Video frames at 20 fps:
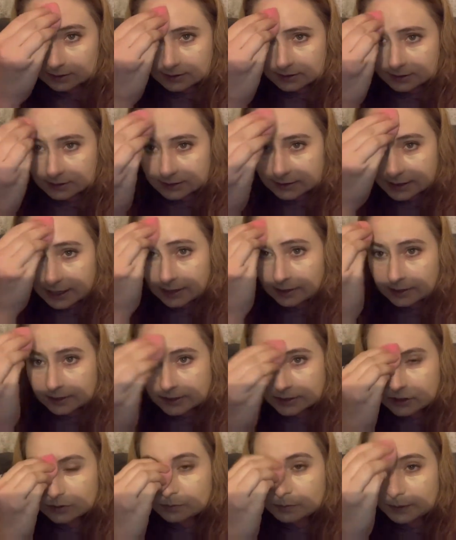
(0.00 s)
started
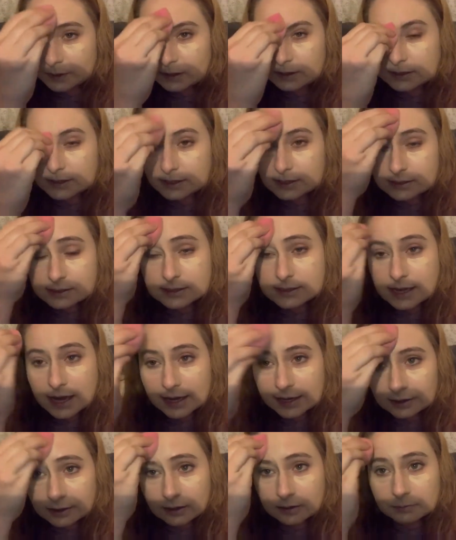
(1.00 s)
to build an
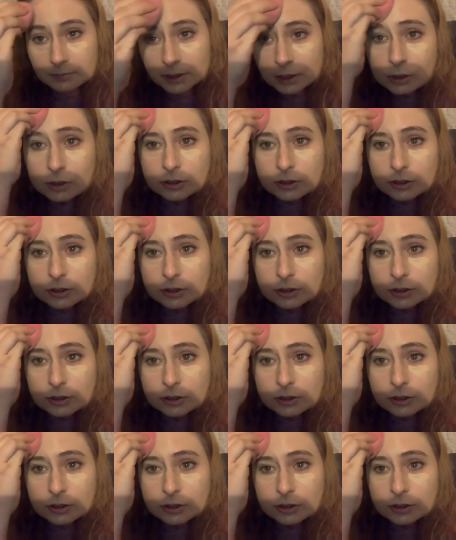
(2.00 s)
asylum